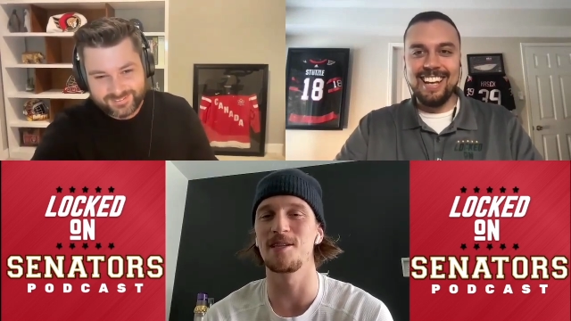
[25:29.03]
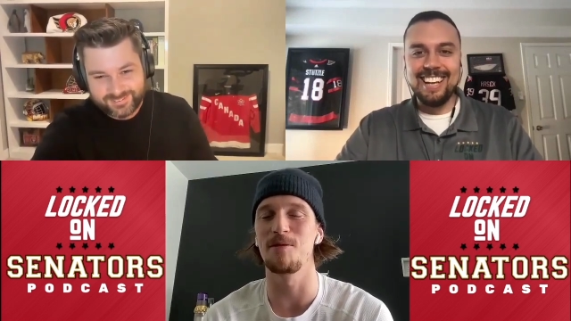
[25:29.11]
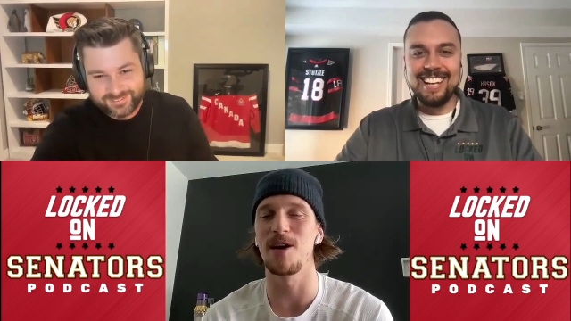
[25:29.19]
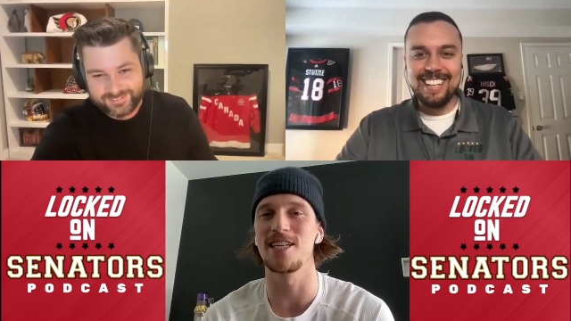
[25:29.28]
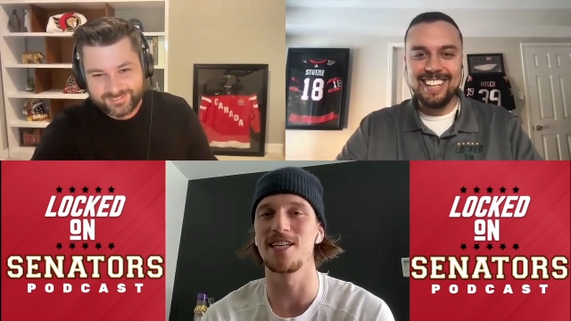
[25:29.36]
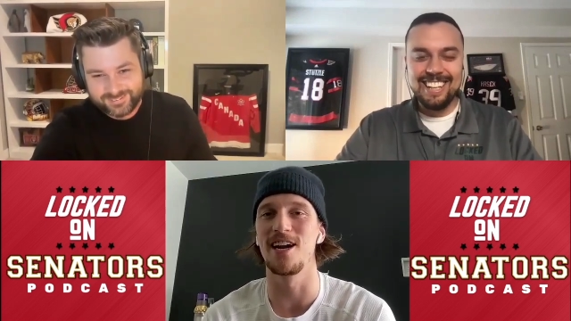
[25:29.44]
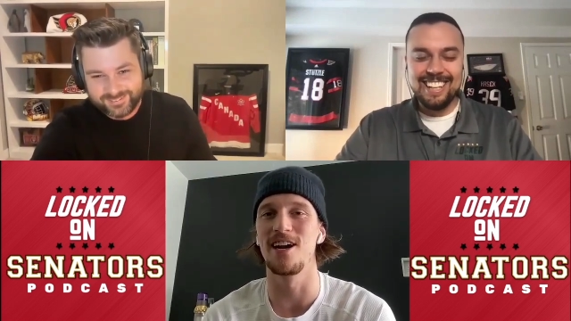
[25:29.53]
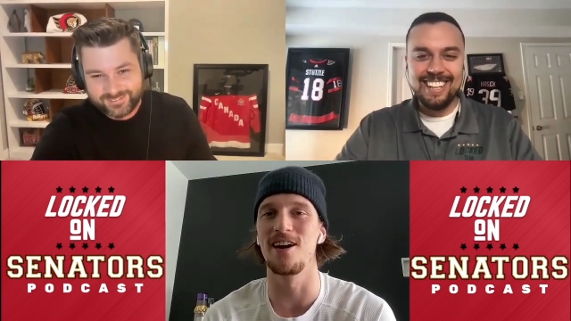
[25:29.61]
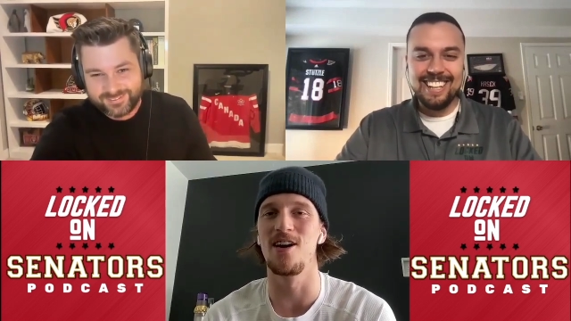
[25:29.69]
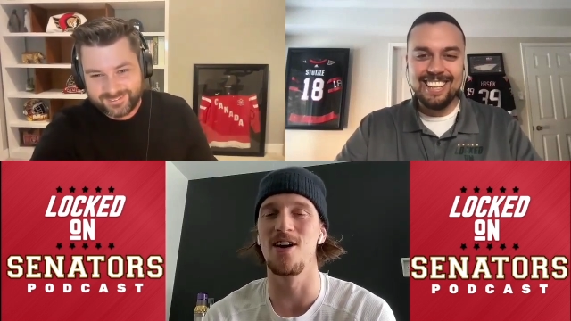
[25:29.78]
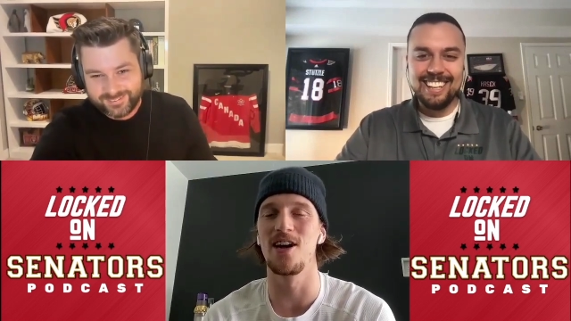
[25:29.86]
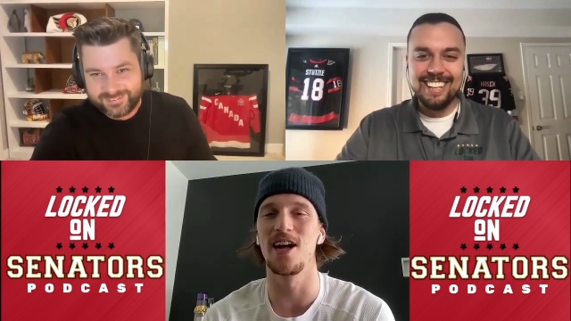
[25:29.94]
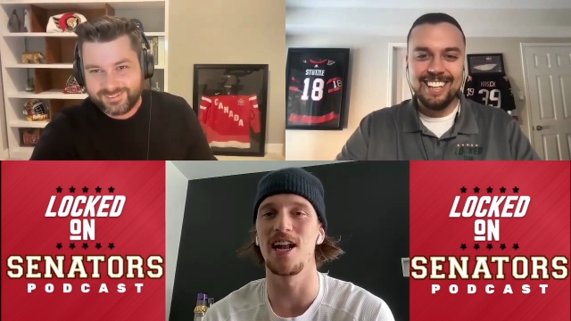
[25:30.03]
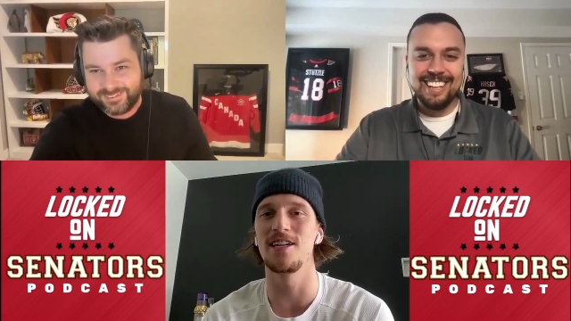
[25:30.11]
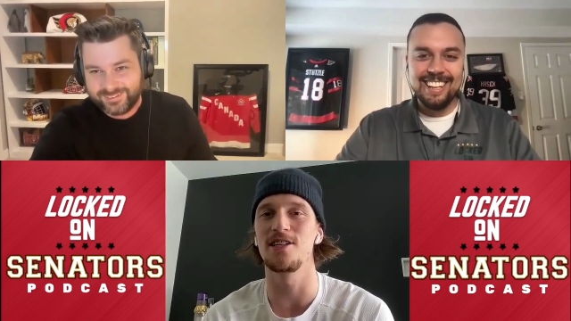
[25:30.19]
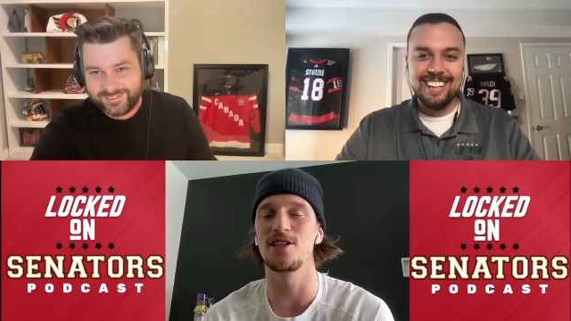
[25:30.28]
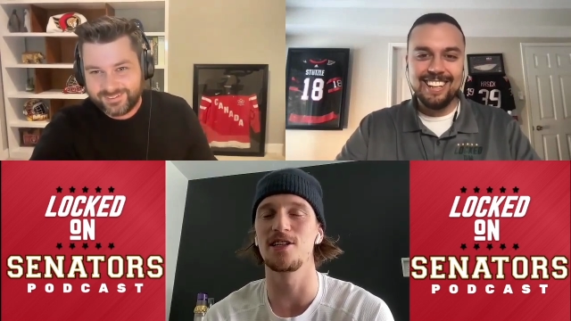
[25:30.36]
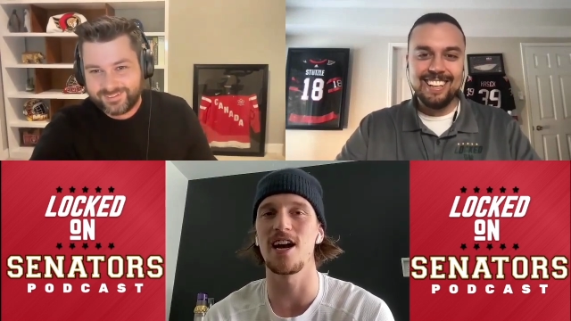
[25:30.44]
Speaker 1: expect it at all, and it
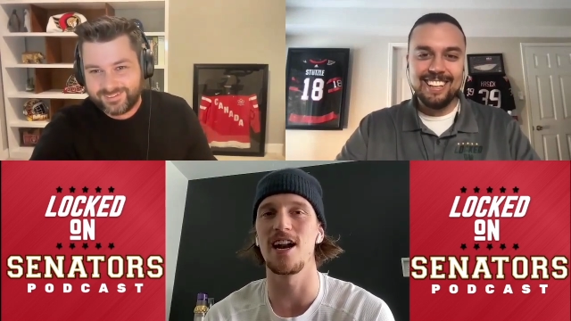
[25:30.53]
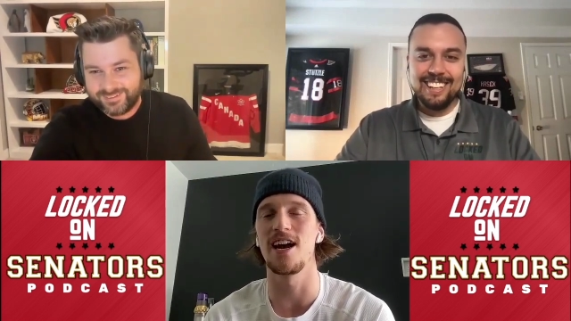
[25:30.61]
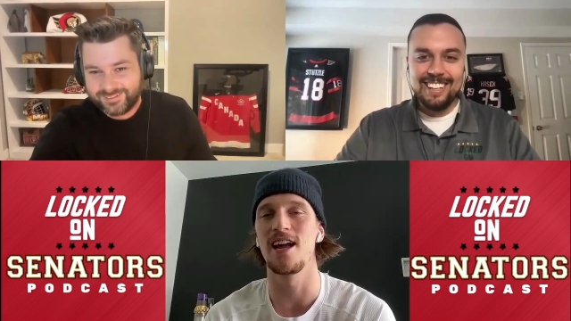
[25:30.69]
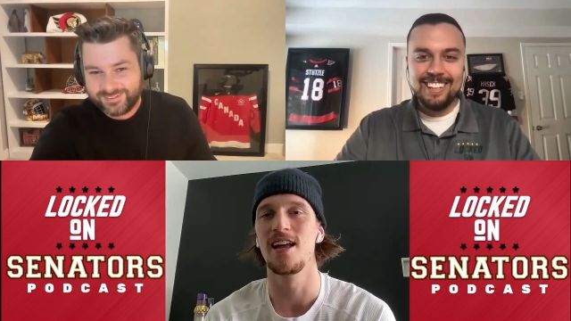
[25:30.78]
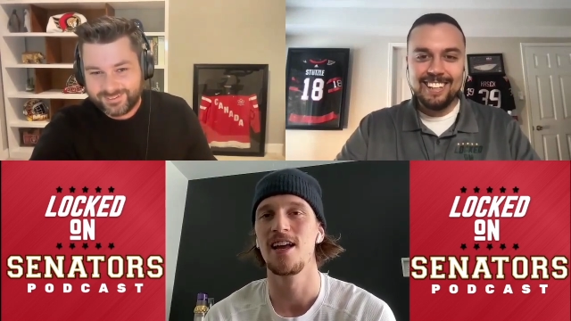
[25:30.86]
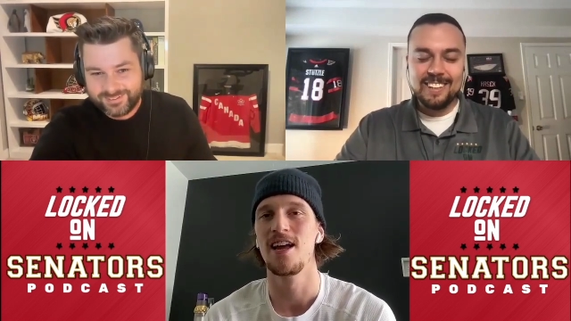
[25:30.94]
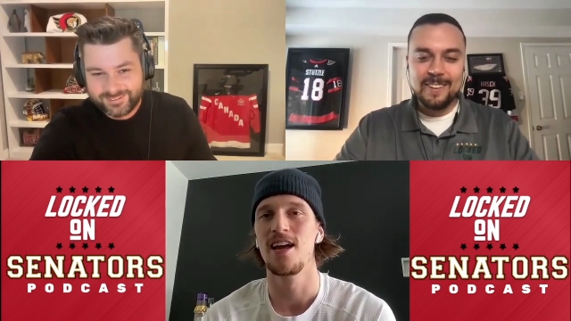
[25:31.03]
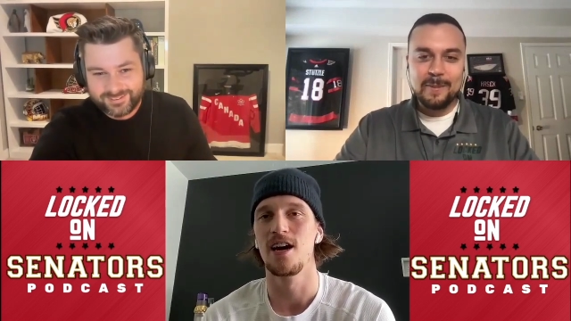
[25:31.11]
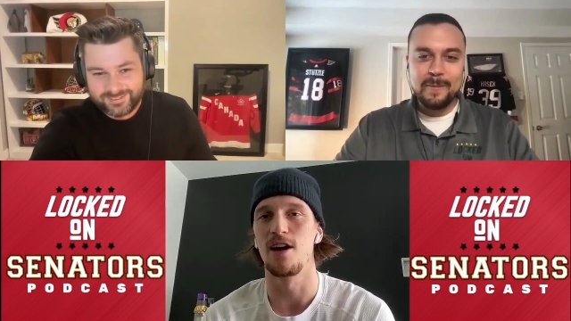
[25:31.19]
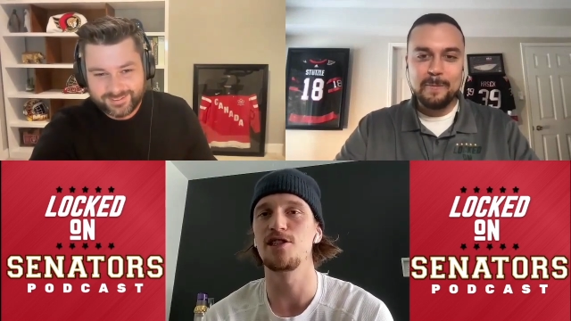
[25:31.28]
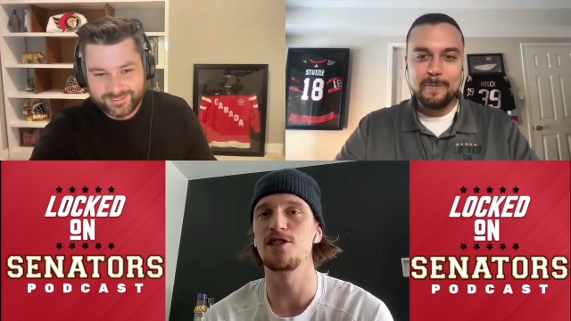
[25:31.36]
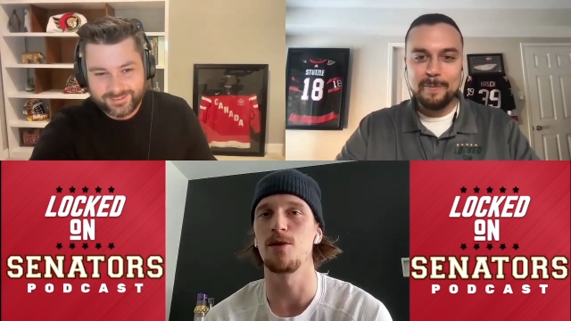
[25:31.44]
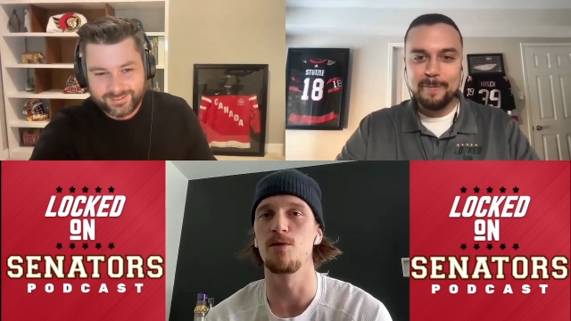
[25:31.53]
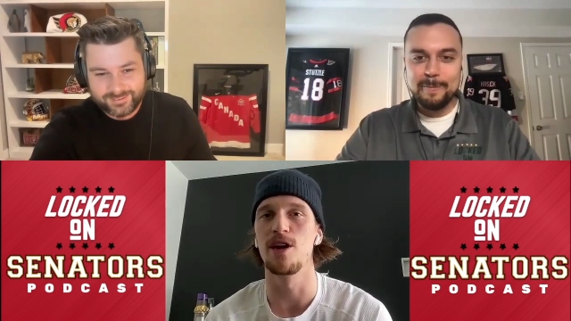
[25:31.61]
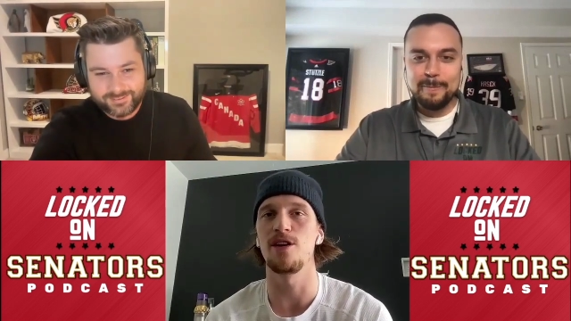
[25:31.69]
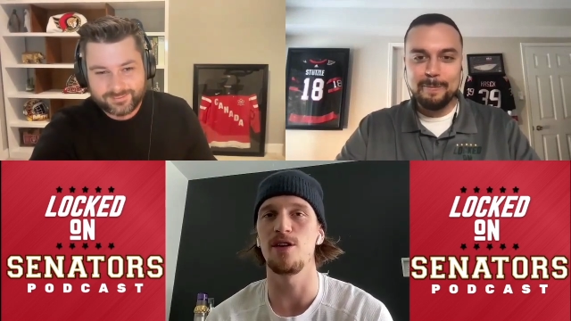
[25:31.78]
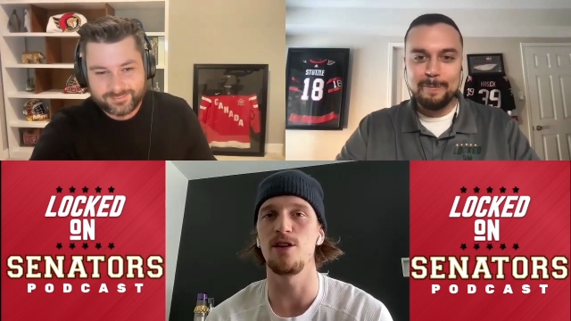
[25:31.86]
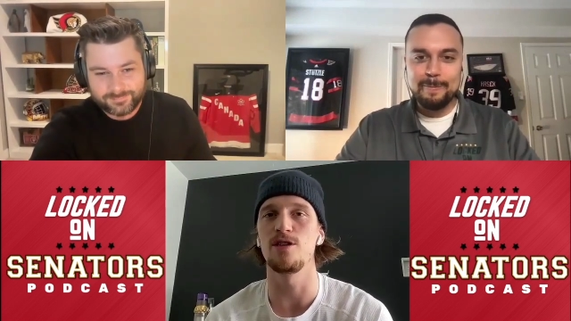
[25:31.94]
just kind of obviously
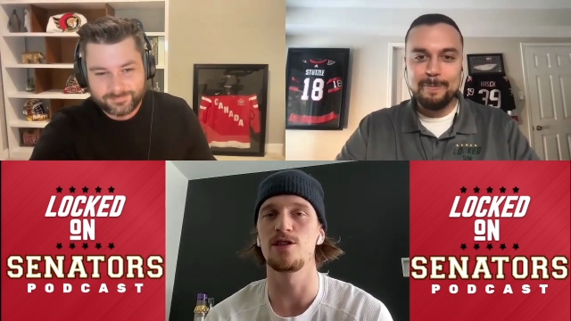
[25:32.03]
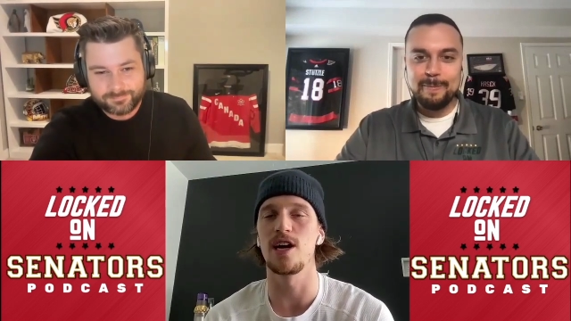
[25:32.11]
when you